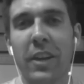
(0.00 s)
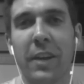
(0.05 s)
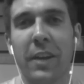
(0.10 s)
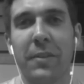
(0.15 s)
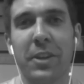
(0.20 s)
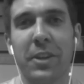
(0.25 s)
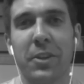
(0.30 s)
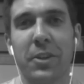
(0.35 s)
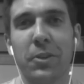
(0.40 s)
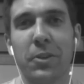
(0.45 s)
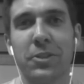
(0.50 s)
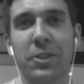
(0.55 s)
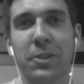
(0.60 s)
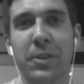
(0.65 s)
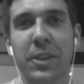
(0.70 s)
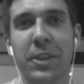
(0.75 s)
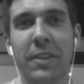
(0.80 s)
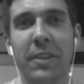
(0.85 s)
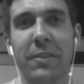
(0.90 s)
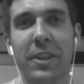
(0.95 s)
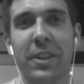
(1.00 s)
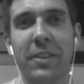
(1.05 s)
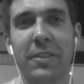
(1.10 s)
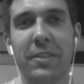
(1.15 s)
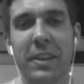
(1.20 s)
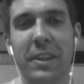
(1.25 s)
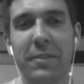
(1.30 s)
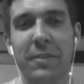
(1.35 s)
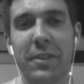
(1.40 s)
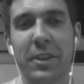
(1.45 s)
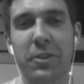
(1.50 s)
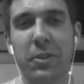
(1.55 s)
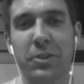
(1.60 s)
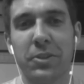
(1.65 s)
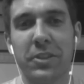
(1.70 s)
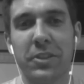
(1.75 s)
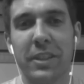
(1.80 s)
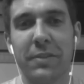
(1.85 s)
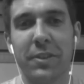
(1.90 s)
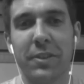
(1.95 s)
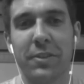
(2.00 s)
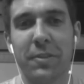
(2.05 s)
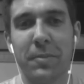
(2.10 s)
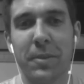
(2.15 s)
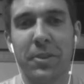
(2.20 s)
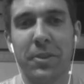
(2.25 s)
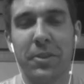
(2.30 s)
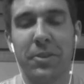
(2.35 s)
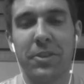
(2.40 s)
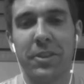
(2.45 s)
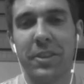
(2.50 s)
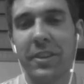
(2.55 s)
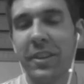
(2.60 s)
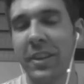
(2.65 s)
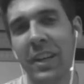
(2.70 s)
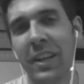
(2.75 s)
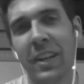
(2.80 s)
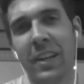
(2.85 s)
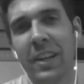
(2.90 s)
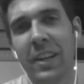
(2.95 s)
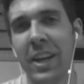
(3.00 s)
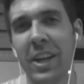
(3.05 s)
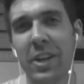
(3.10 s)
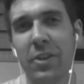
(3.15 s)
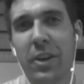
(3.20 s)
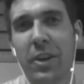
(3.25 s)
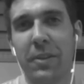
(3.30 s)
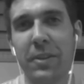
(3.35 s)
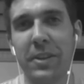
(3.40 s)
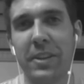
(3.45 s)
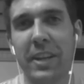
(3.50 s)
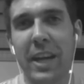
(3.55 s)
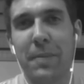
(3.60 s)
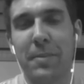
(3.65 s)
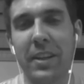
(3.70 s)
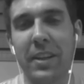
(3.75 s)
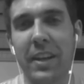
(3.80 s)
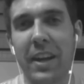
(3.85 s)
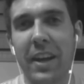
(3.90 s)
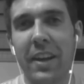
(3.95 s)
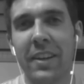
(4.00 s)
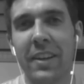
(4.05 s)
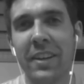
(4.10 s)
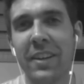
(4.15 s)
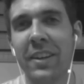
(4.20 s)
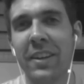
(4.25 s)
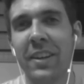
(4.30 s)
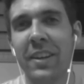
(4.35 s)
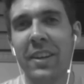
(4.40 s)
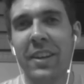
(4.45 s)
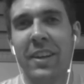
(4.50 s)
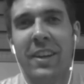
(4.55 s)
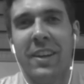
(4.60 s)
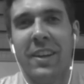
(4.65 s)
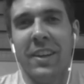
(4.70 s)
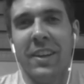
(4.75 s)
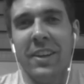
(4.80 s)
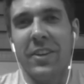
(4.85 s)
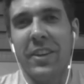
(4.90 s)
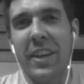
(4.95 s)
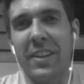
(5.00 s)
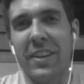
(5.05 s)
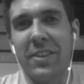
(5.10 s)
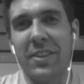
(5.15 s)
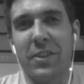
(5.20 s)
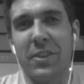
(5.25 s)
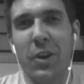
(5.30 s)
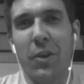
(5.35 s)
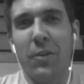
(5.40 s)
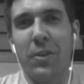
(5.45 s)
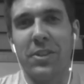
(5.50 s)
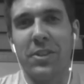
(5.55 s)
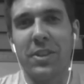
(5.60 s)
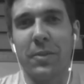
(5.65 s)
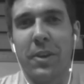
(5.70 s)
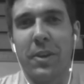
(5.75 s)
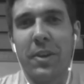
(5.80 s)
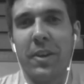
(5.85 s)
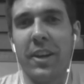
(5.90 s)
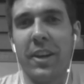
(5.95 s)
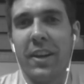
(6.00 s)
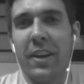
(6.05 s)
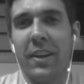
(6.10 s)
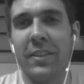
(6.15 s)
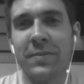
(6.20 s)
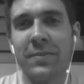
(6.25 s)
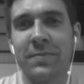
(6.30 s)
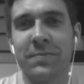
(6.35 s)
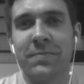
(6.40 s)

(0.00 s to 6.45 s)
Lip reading: line with the culture. If the culture differs from you, you should try to adapt to that. You can't just go over somewhere and,